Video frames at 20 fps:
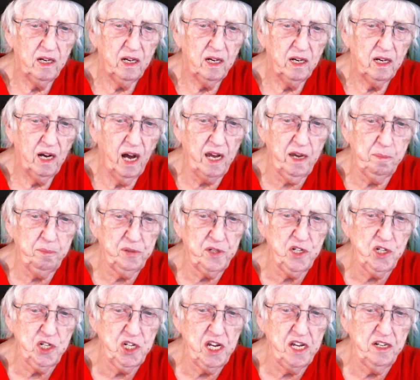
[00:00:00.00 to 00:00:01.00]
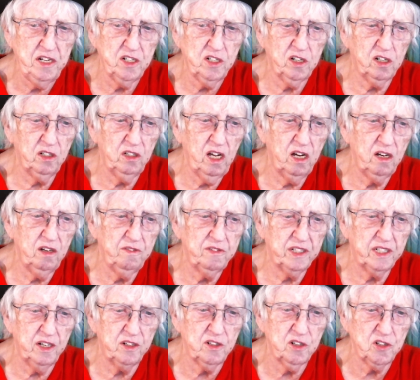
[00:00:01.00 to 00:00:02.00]
I appreciated her love
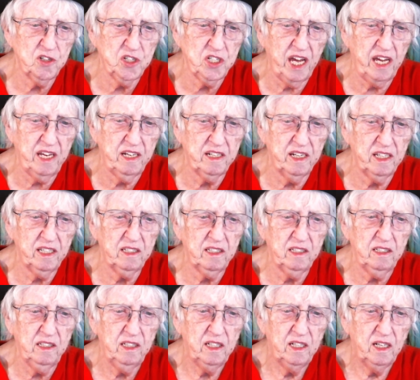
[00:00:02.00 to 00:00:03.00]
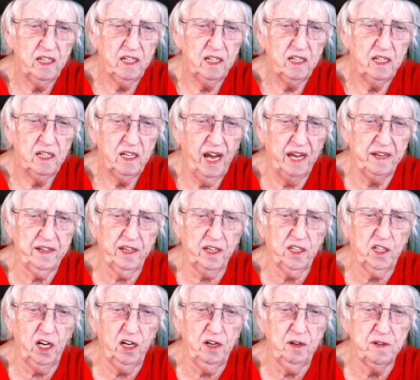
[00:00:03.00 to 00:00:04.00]
and understanding and
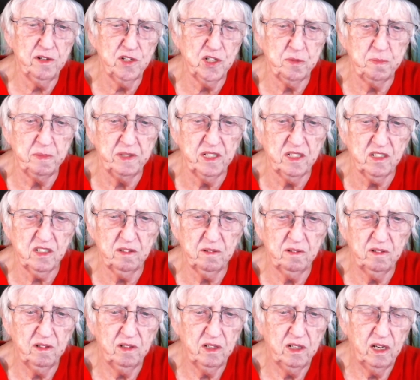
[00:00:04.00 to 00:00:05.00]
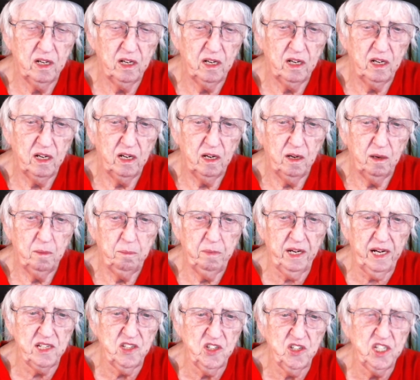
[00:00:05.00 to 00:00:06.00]
encouragement, but
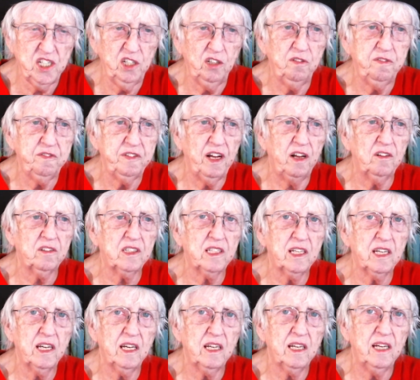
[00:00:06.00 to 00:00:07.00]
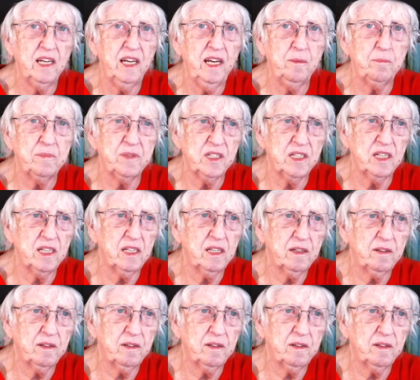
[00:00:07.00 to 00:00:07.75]
I still felt empty.